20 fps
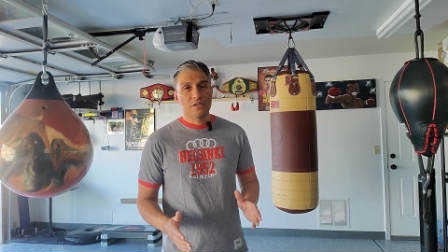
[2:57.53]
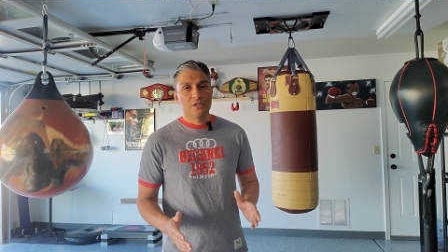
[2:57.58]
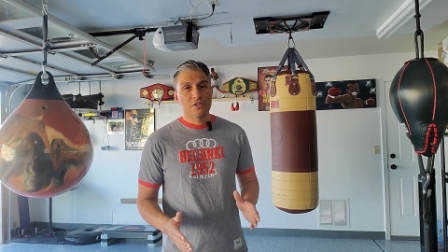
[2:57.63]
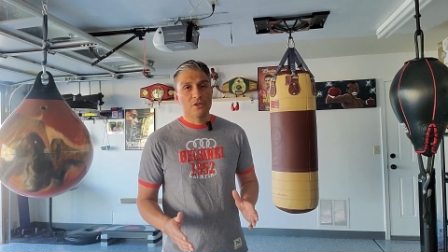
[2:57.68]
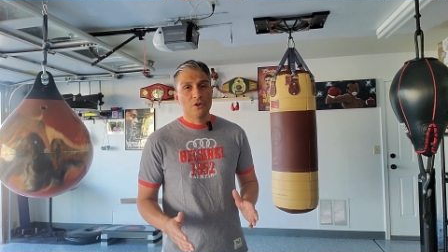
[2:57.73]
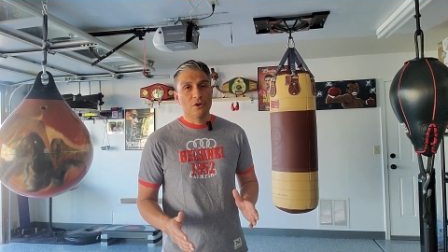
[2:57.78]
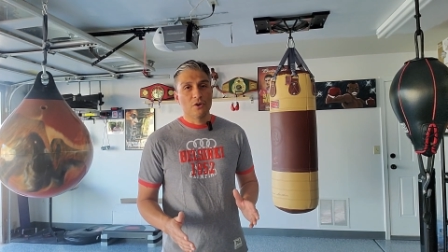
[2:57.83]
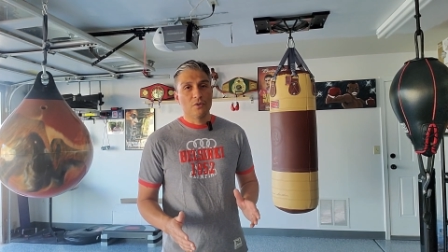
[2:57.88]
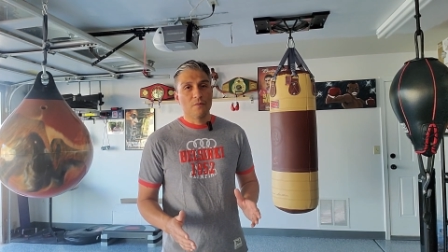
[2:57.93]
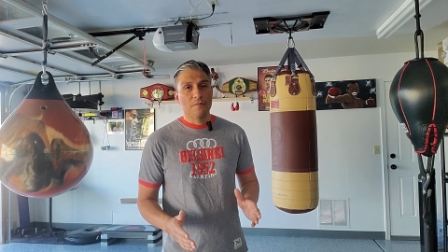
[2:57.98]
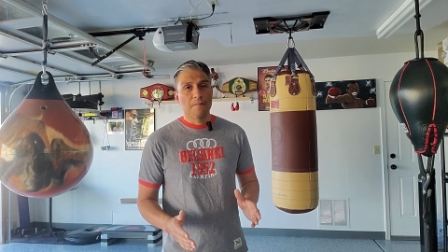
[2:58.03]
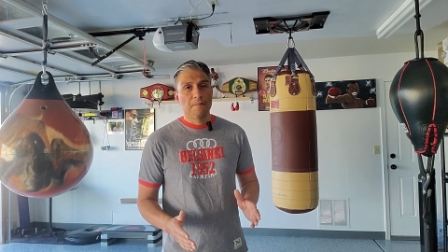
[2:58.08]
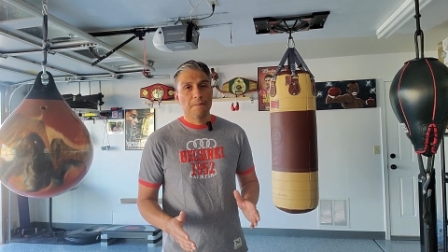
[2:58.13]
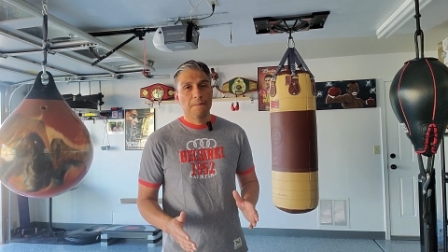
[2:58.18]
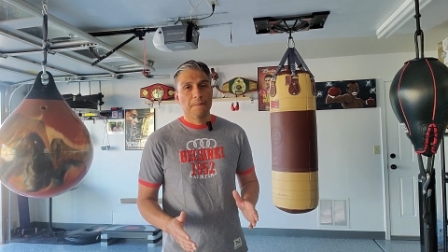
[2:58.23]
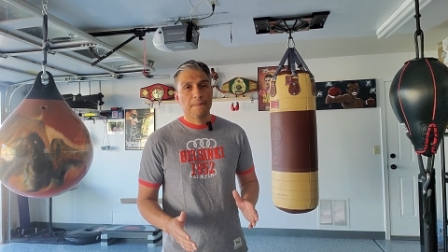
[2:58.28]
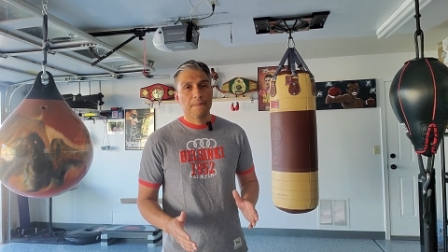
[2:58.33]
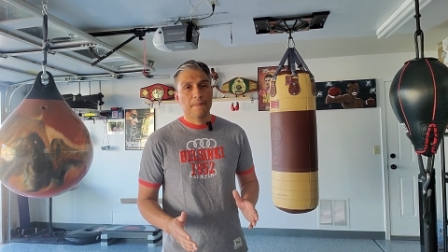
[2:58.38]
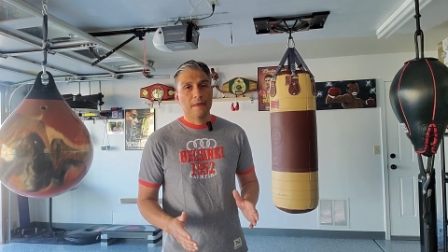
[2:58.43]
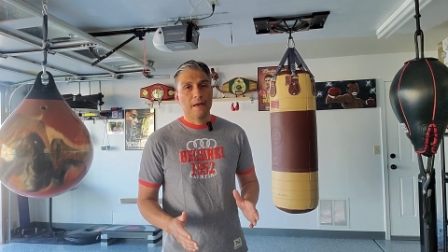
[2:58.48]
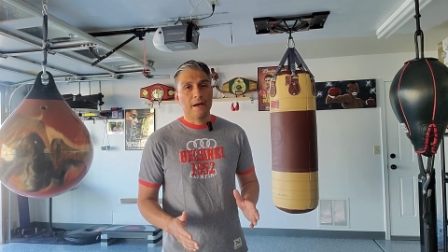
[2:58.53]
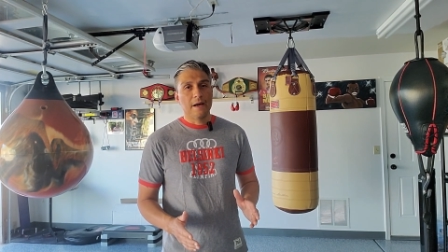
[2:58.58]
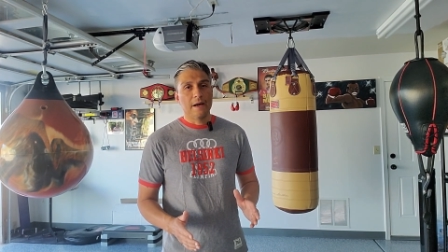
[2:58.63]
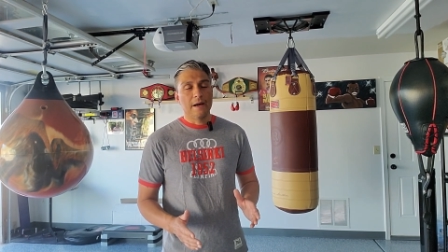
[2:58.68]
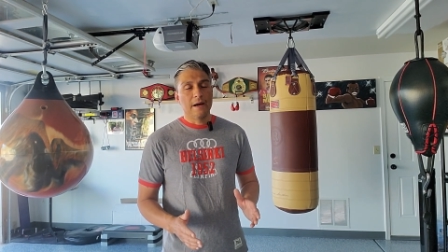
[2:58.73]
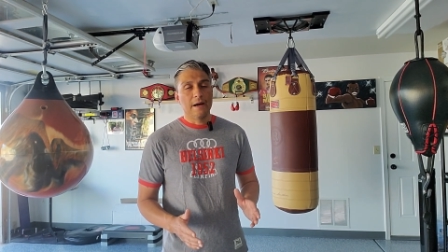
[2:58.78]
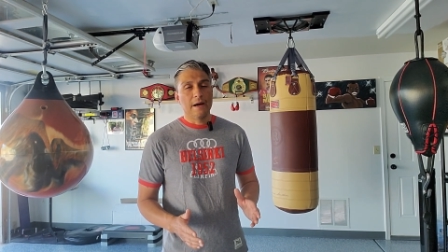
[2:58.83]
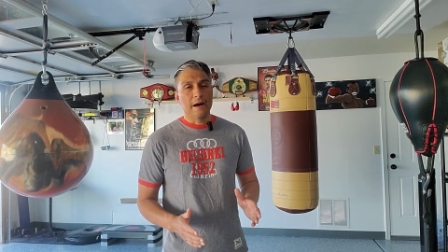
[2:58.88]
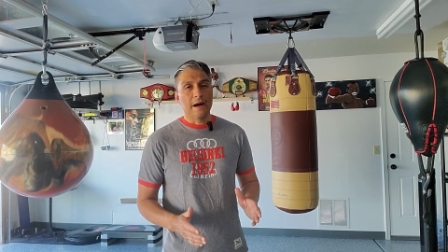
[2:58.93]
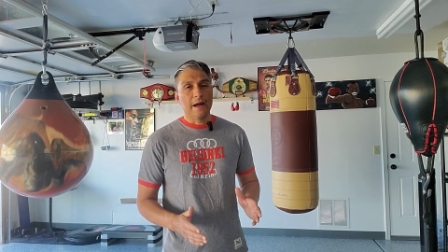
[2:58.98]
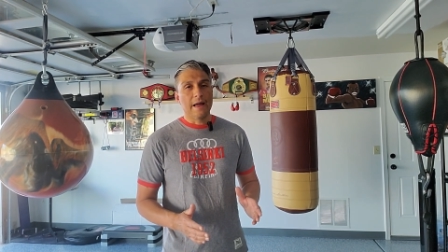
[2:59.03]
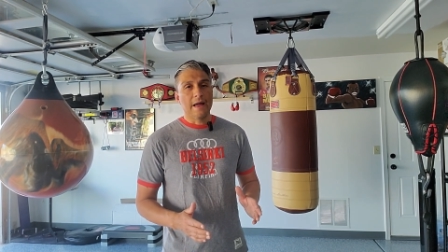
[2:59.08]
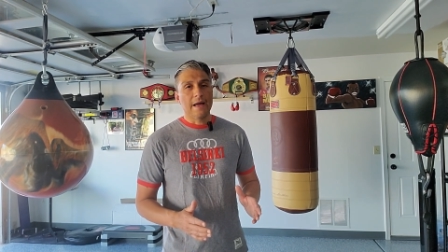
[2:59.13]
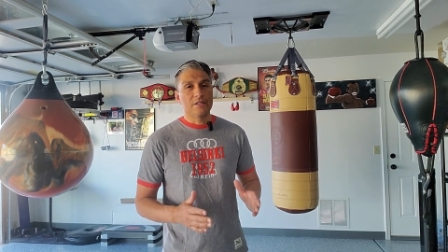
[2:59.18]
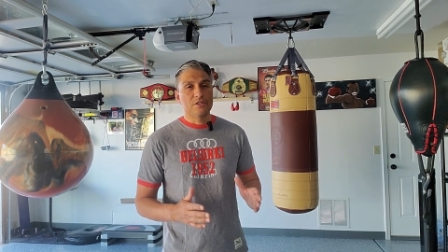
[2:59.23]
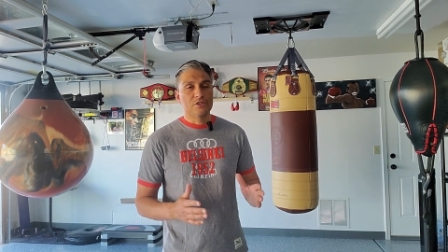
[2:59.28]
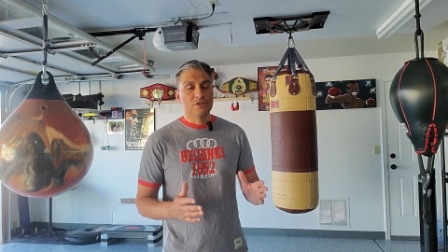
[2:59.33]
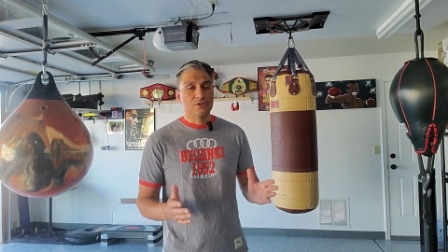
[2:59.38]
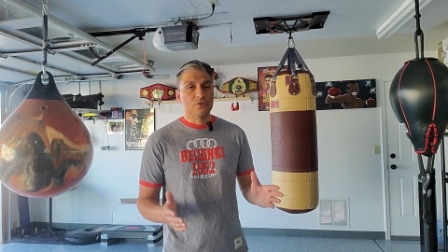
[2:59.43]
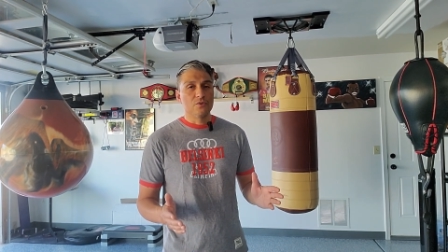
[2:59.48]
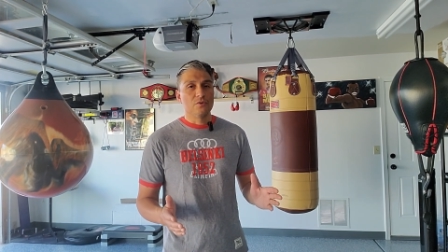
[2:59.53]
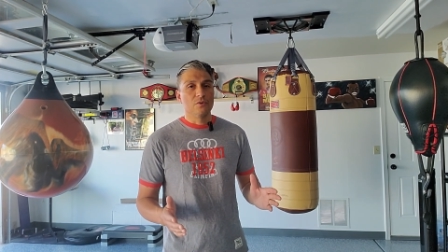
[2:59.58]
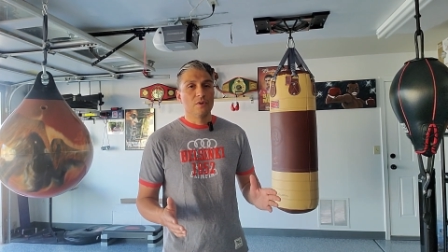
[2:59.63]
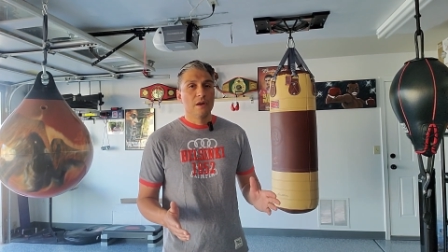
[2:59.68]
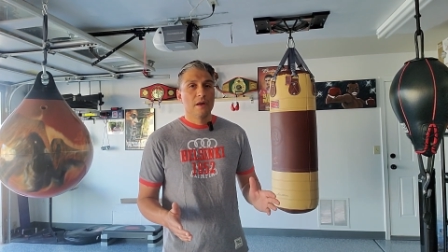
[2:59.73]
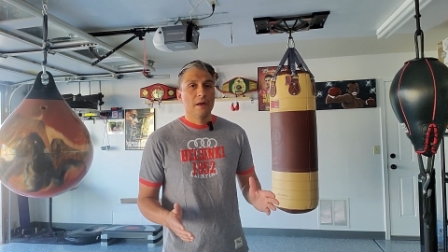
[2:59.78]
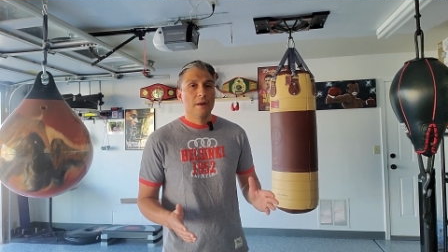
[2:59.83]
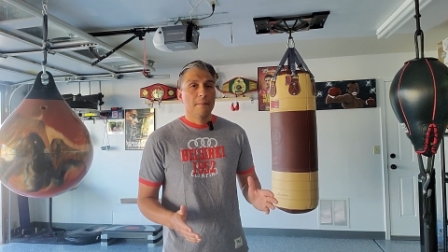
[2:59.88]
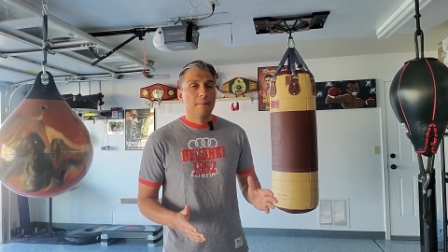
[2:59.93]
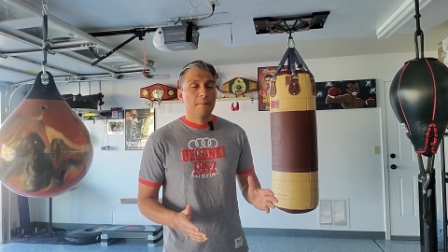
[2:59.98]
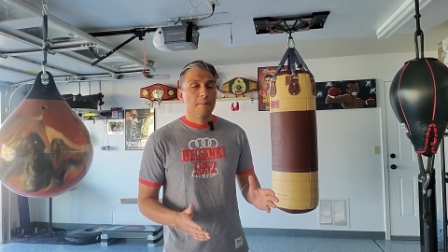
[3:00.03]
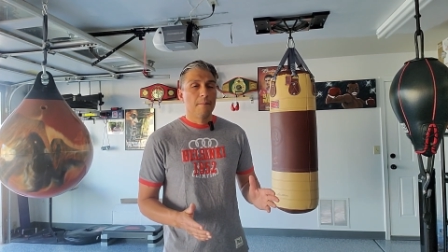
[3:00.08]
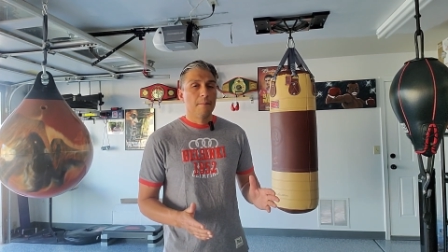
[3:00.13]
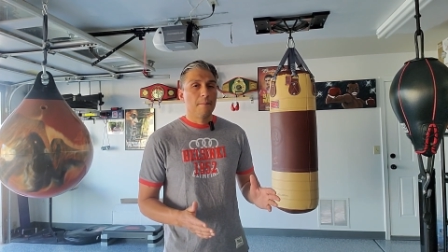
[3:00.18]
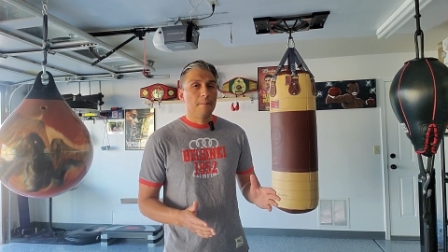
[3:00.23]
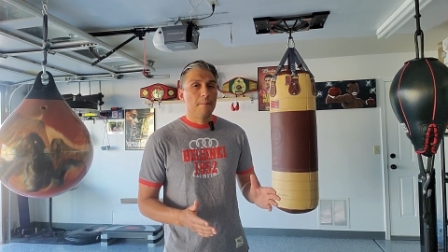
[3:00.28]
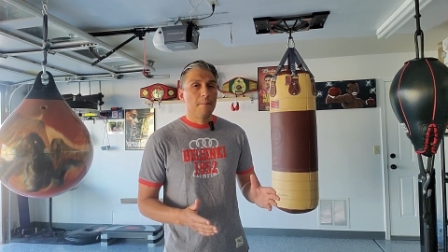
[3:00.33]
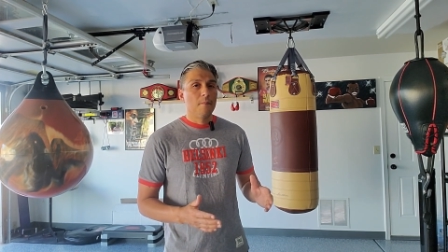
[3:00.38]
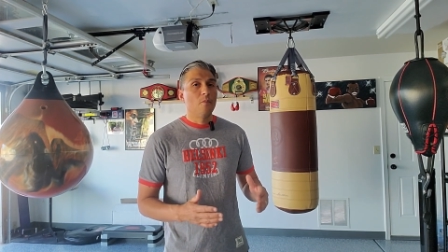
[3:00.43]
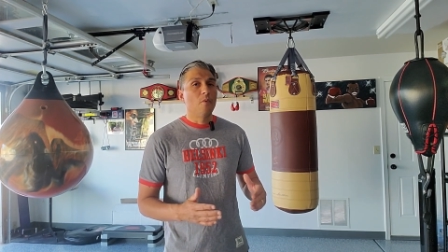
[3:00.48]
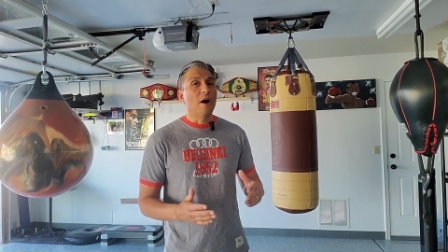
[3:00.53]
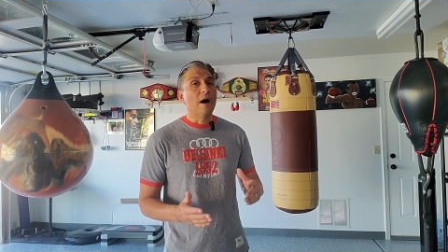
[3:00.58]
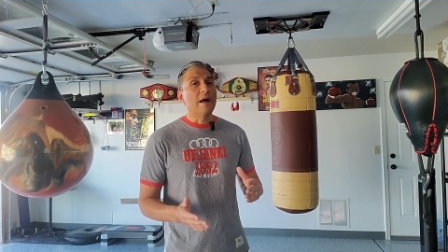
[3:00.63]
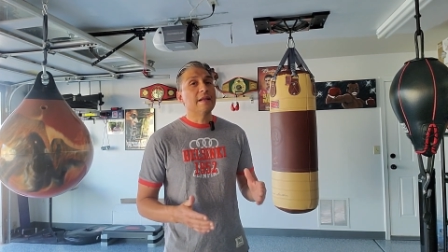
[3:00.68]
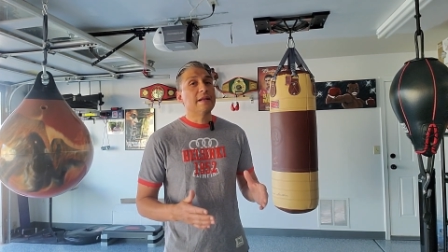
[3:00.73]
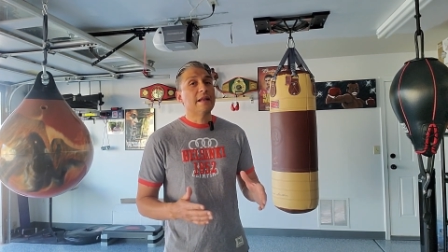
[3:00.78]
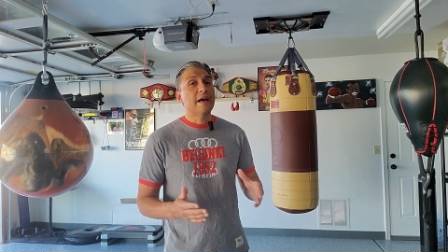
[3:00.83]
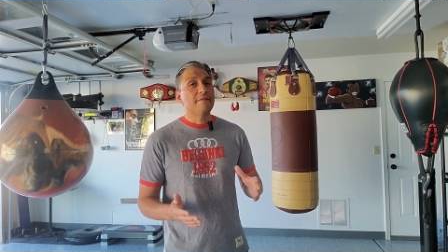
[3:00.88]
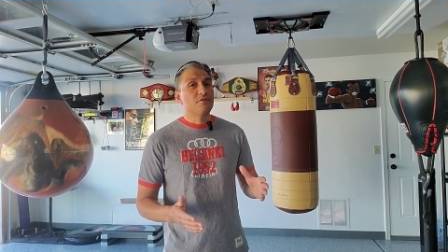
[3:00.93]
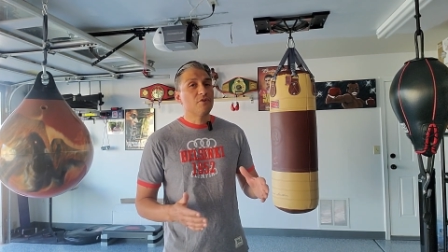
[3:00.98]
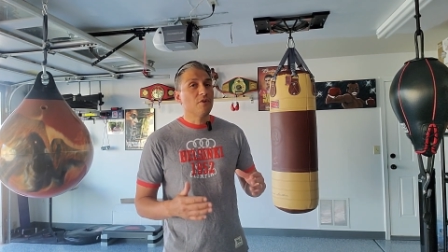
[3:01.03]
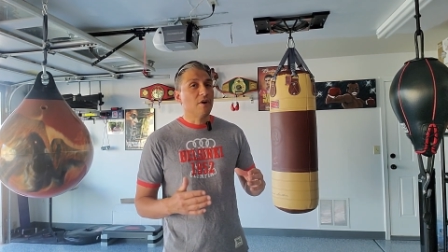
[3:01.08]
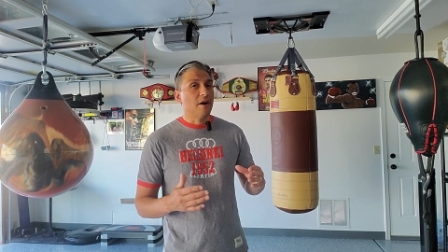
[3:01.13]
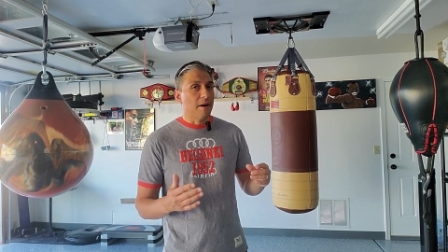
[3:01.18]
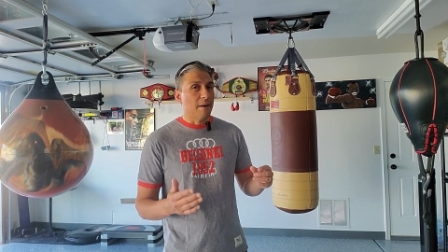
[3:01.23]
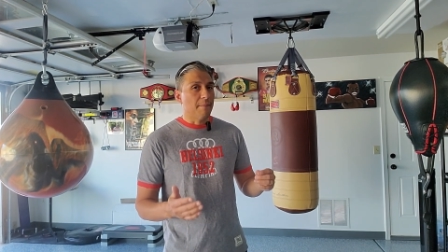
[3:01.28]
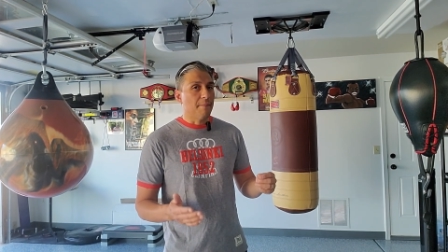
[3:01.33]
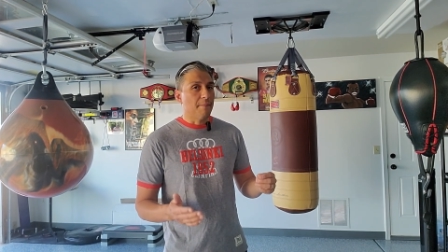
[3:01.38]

So I had to, well, I didn't have to, I